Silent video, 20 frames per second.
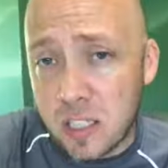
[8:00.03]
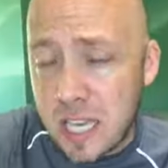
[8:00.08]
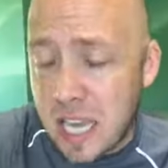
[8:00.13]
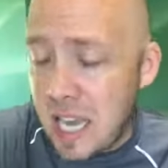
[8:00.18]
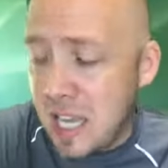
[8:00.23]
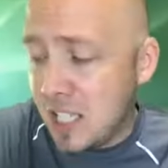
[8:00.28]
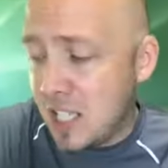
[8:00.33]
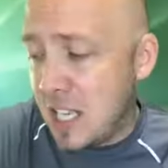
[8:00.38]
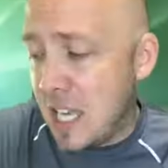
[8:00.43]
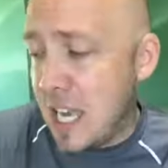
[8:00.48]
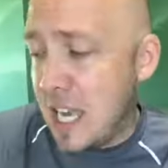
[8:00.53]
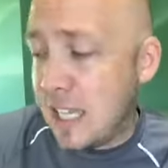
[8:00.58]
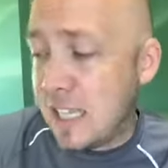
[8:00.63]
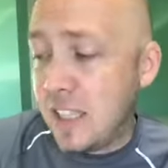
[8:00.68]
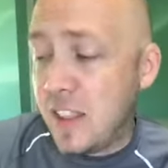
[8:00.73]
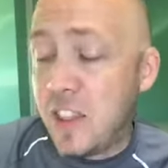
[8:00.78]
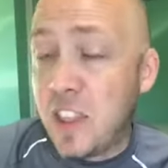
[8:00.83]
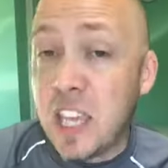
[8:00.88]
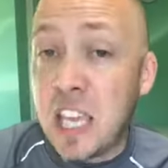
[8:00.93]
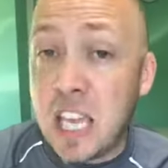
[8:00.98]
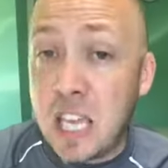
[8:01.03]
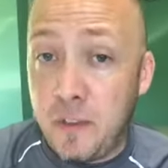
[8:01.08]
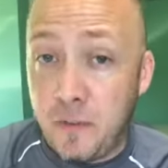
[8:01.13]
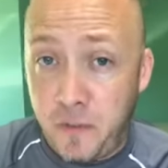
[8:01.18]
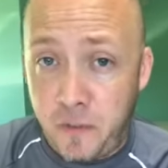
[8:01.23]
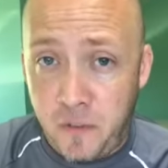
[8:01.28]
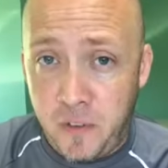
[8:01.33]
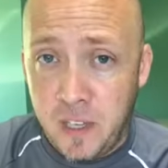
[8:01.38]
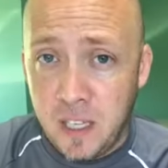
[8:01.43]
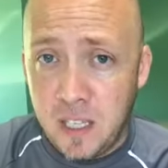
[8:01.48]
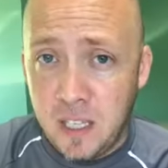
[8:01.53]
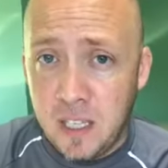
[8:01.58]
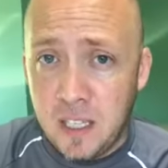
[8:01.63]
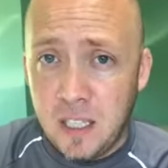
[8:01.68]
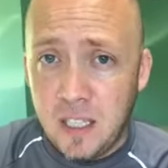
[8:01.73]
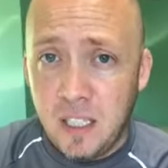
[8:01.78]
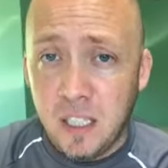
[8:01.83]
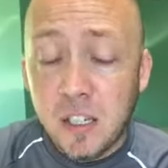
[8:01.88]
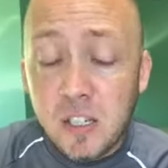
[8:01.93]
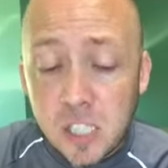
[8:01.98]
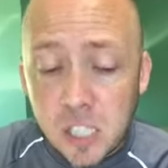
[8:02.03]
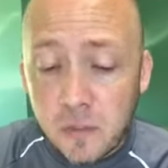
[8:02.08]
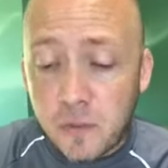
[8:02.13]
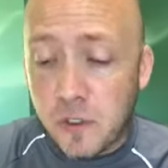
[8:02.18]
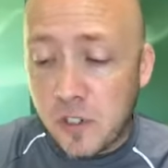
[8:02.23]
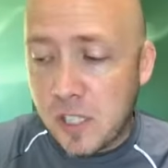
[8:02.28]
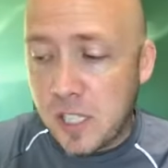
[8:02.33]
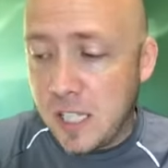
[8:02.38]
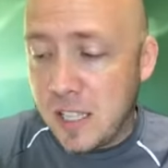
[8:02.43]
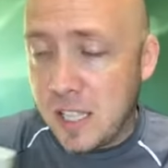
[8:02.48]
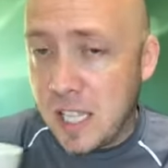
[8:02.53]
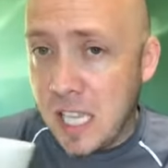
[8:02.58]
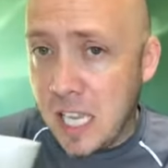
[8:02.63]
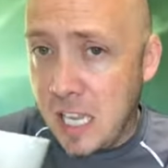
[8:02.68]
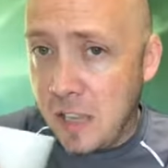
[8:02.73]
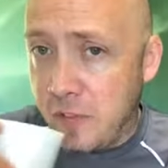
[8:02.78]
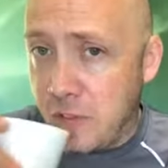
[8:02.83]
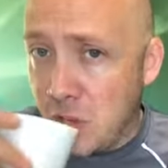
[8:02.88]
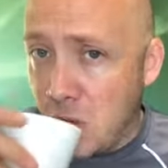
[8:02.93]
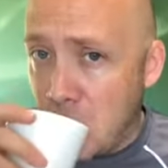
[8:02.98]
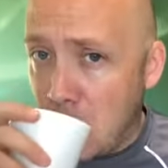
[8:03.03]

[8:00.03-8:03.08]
hashtag thief, Lucifer's a thief.